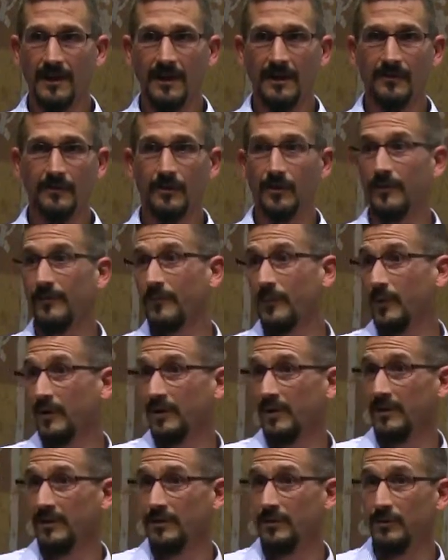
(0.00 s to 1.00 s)
I don't know if we're
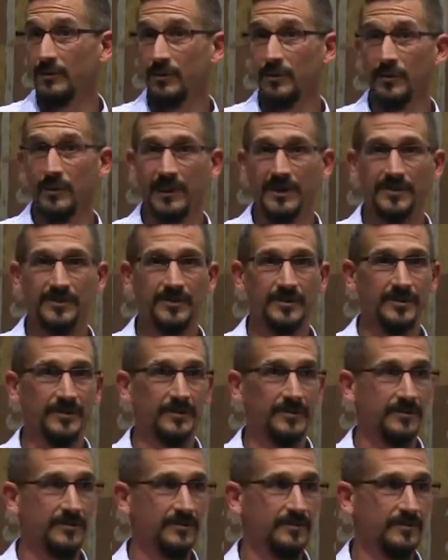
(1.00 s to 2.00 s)
going to do
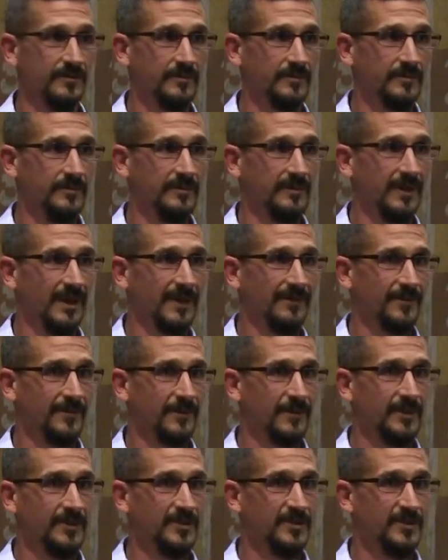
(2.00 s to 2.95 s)
questions after each.